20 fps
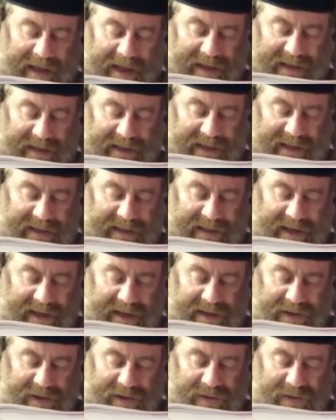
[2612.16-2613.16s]
guess it's a
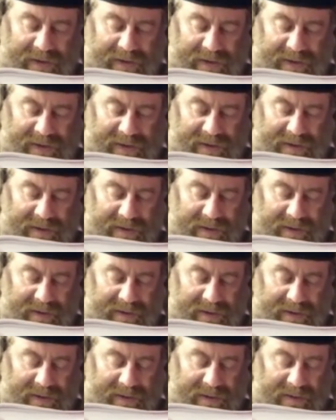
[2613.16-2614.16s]

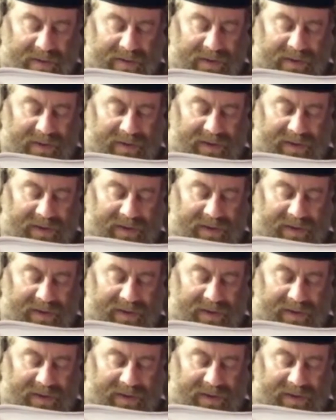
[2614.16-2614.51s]
new